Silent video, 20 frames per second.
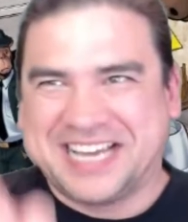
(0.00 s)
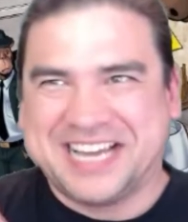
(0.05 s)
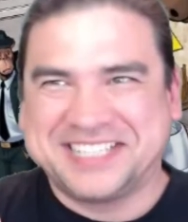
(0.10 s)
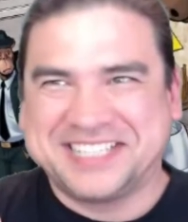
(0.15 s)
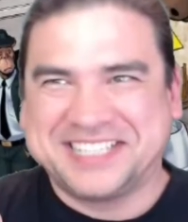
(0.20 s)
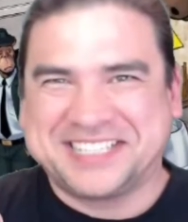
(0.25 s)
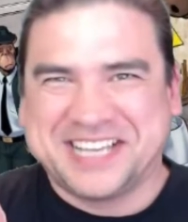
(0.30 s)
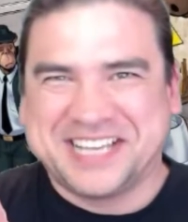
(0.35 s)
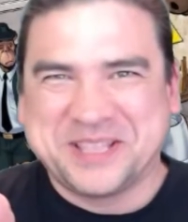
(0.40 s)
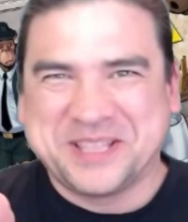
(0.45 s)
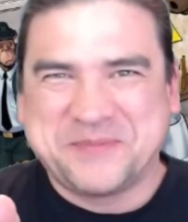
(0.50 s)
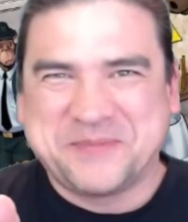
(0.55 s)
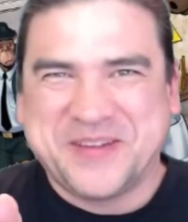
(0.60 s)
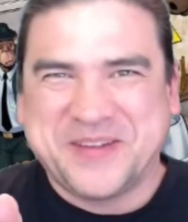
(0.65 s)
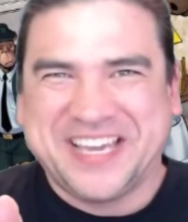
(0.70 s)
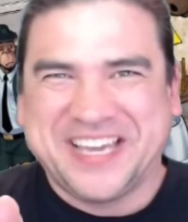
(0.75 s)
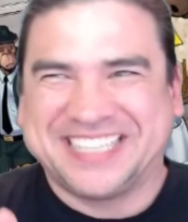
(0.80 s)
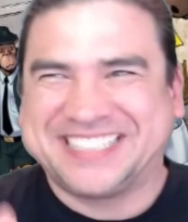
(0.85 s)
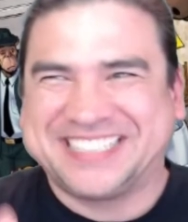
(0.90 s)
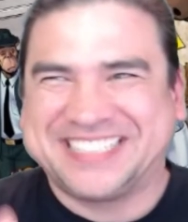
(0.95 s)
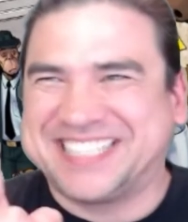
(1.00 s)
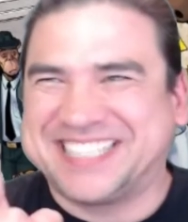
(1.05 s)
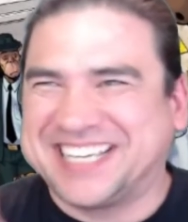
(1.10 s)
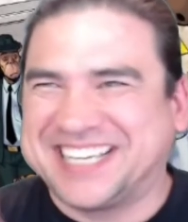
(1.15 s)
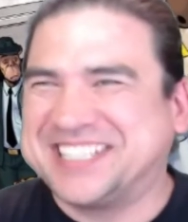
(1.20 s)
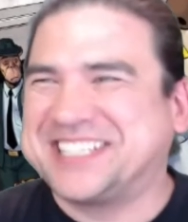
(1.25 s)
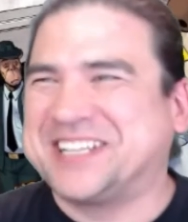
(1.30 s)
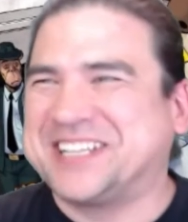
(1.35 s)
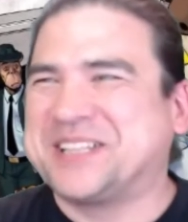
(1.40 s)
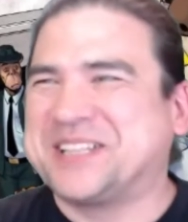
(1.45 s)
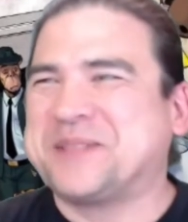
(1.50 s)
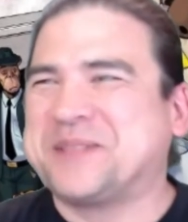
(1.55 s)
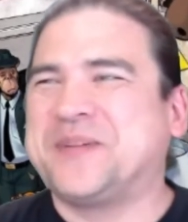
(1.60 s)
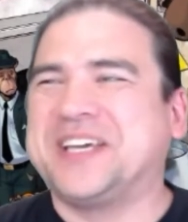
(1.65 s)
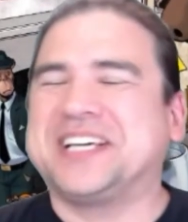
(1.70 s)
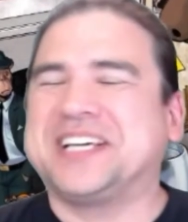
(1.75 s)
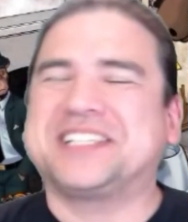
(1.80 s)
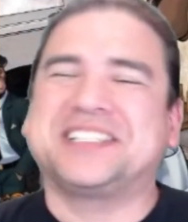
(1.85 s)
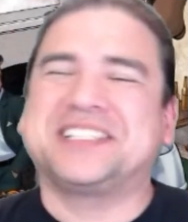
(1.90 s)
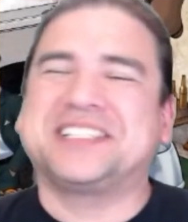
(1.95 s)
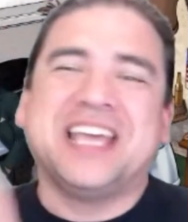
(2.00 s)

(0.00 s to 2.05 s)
The guy selling the picks. The guy selling the picks.